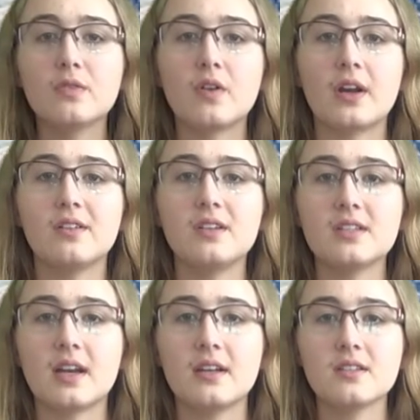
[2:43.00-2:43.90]
final
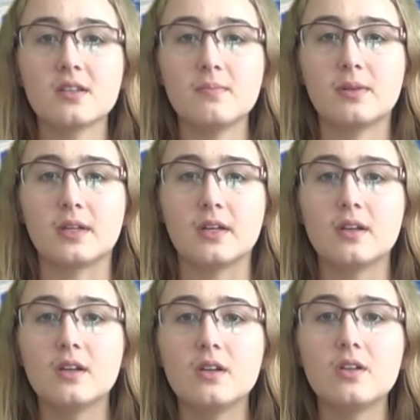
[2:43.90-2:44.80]
design is complete,
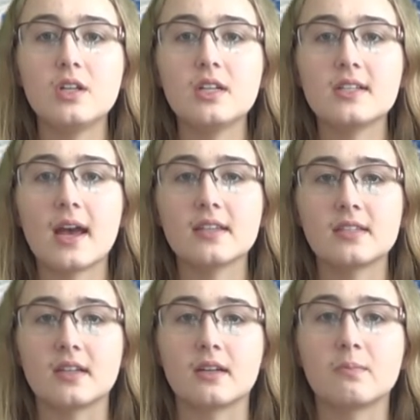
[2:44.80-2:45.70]
you need to
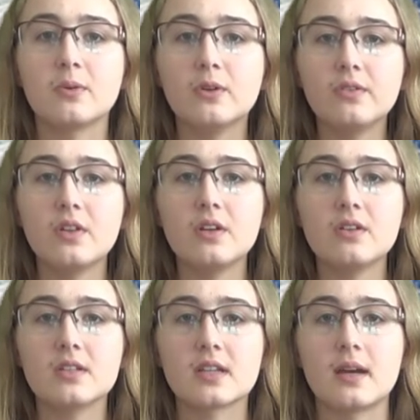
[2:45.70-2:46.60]
test it and prove that your
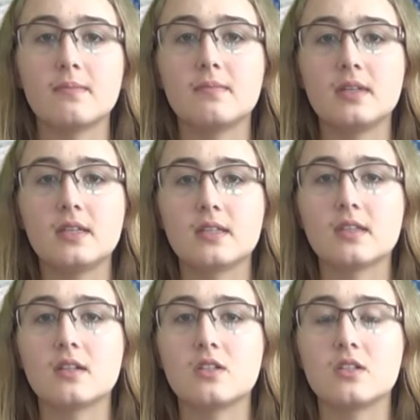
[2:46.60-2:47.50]
design meets
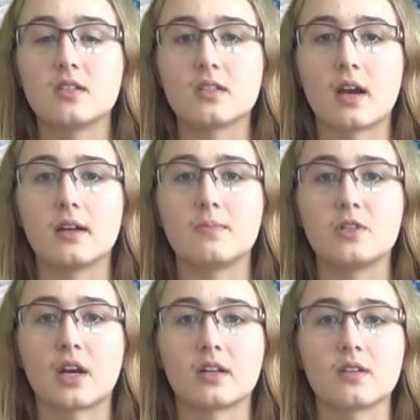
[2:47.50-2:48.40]
the design
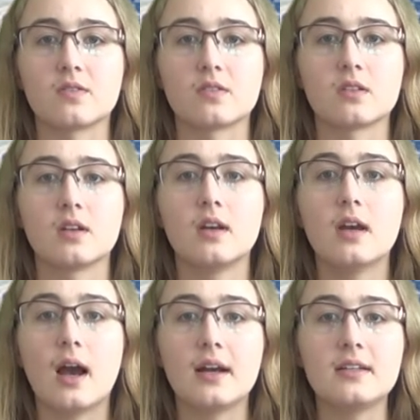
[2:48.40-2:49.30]
objectives.
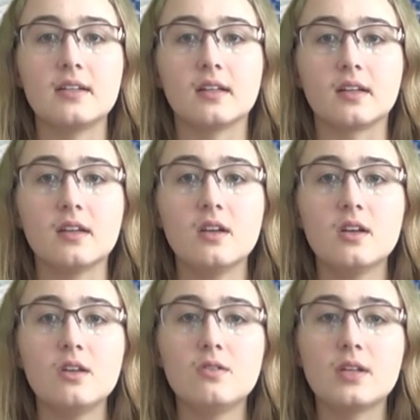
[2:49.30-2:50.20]
Ideally,
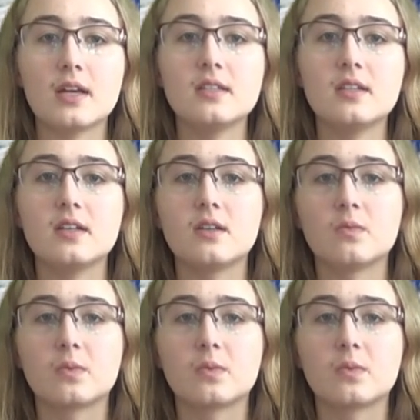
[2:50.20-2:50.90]
you test it in